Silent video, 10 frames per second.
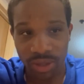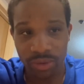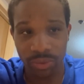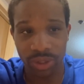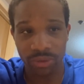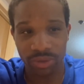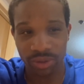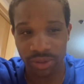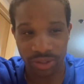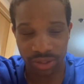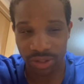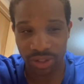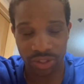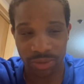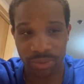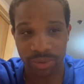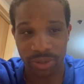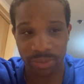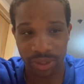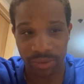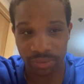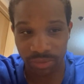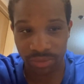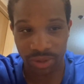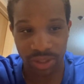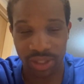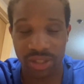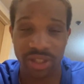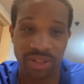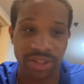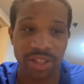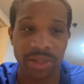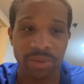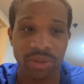it's all temporary. But things doesn't stop.